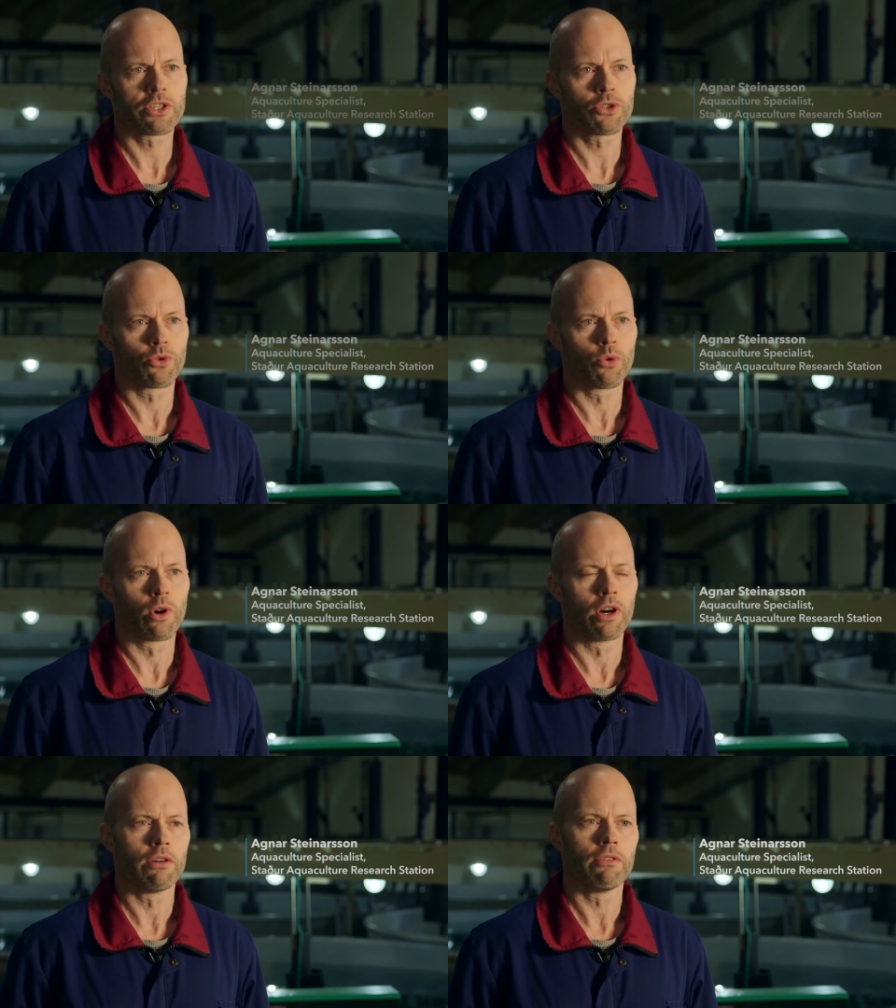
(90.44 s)
is
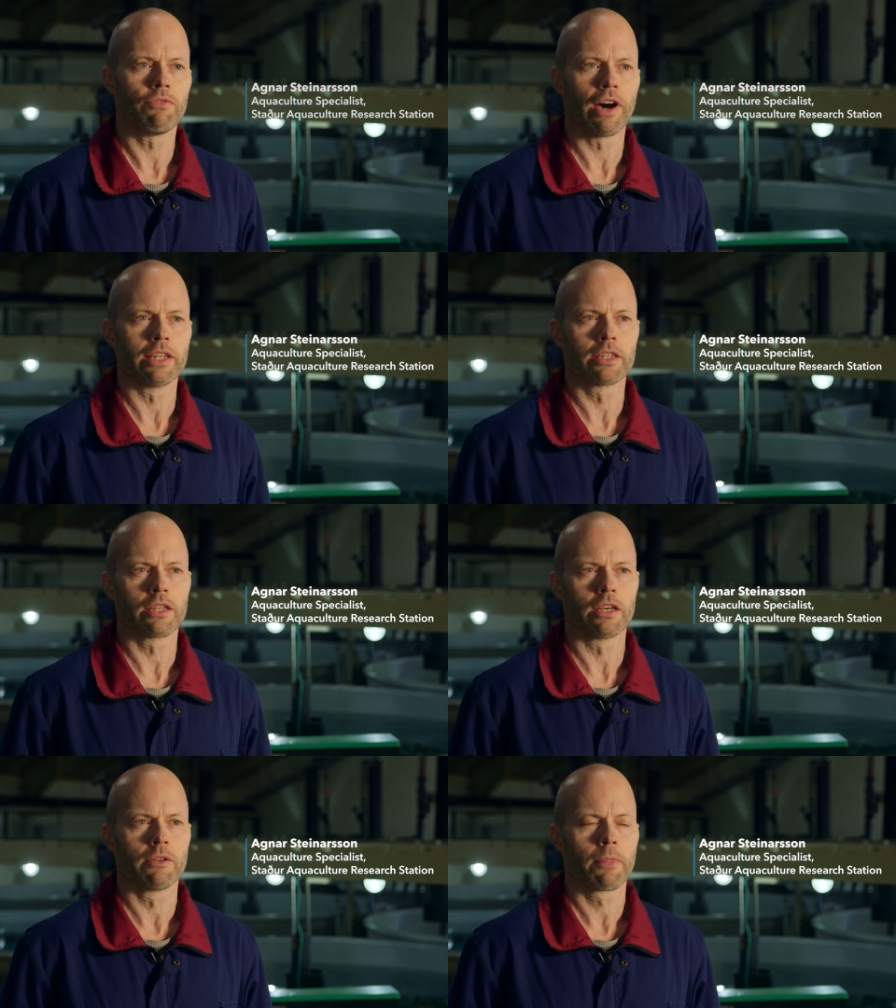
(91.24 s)
to uh, find
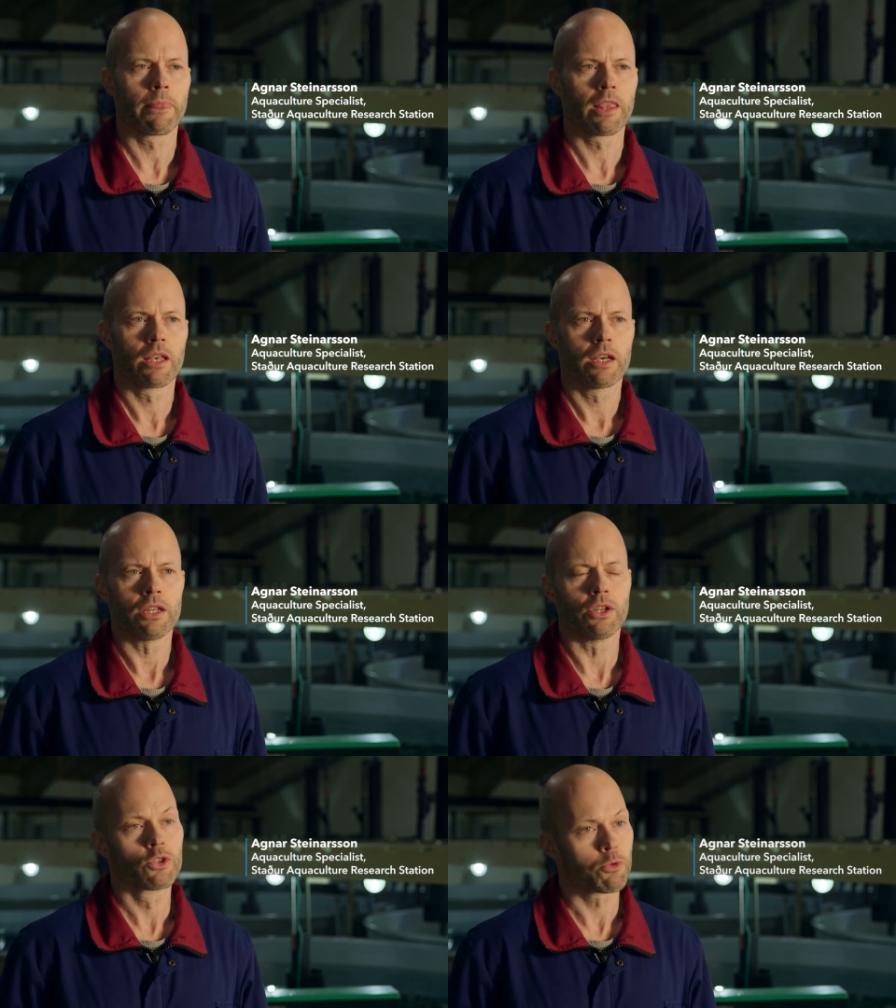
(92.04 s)
uh,
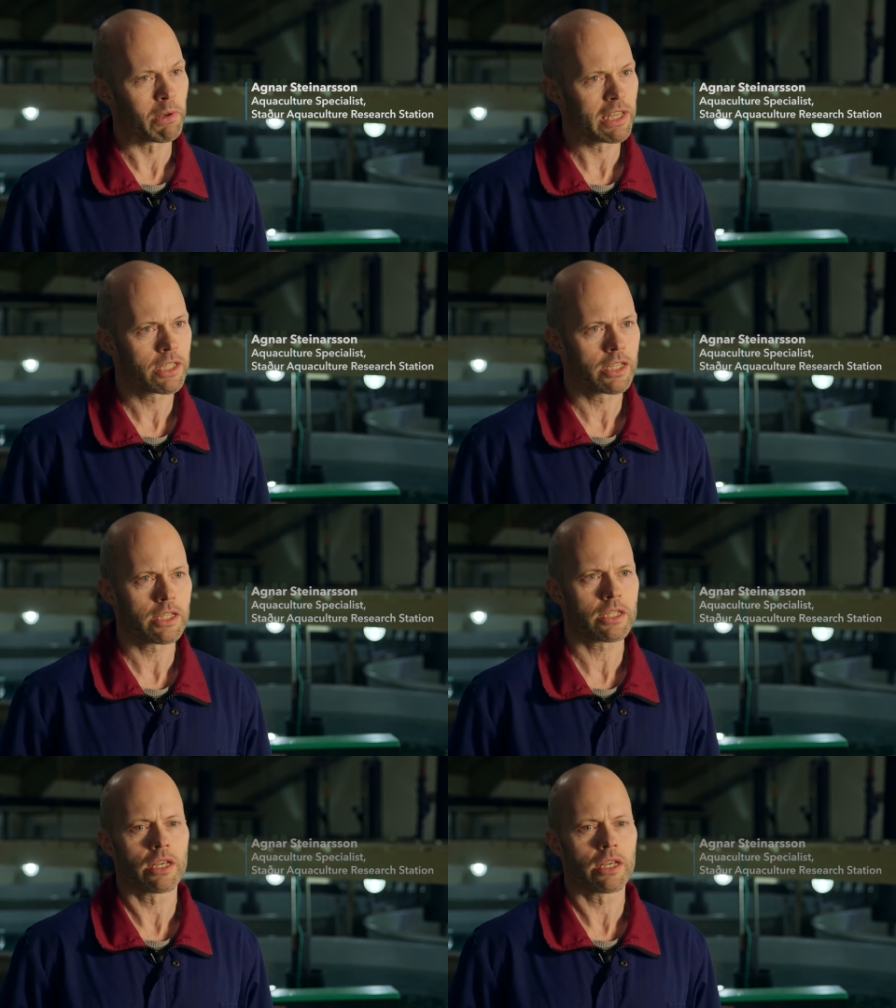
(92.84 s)
new species